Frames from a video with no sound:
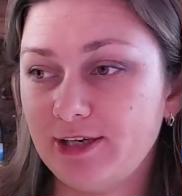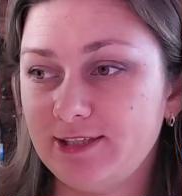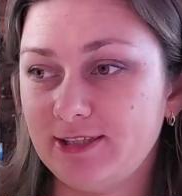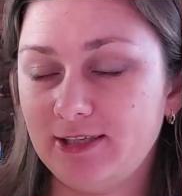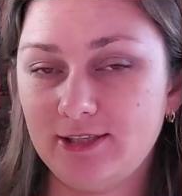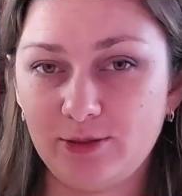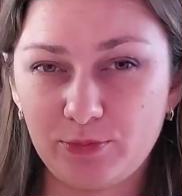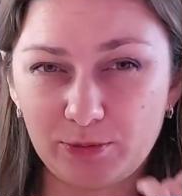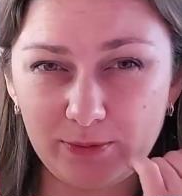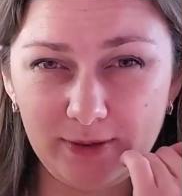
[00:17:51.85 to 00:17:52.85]
I started
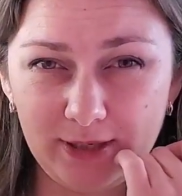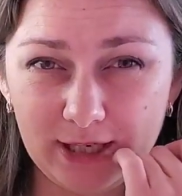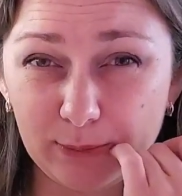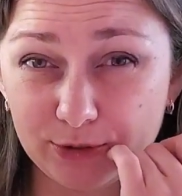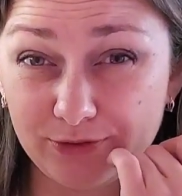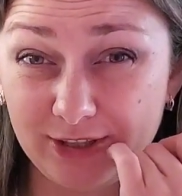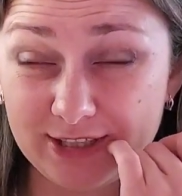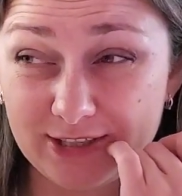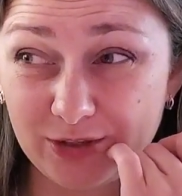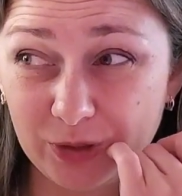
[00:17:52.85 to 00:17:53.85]
it probably a couple of
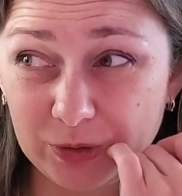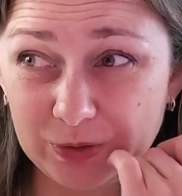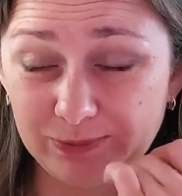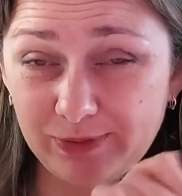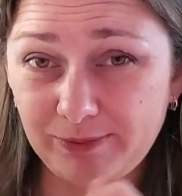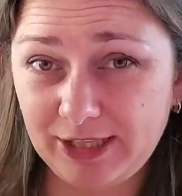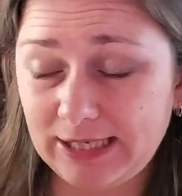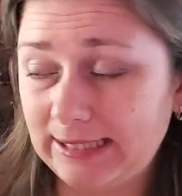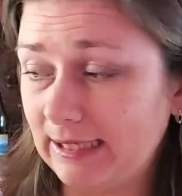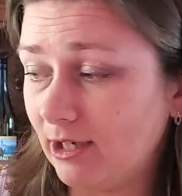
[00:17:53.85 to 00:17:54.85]
years ago, maybe a
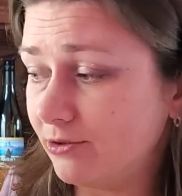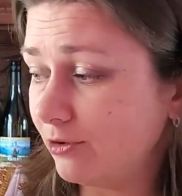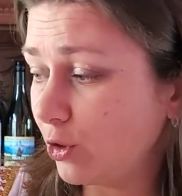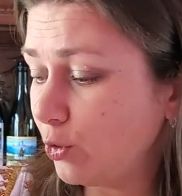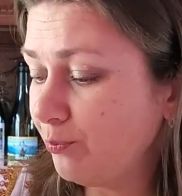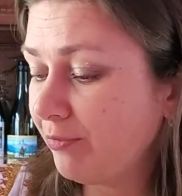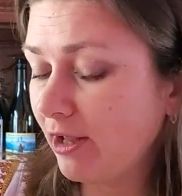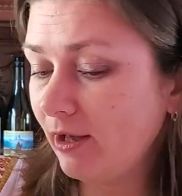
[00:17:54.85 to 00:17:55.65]
year and a half ago.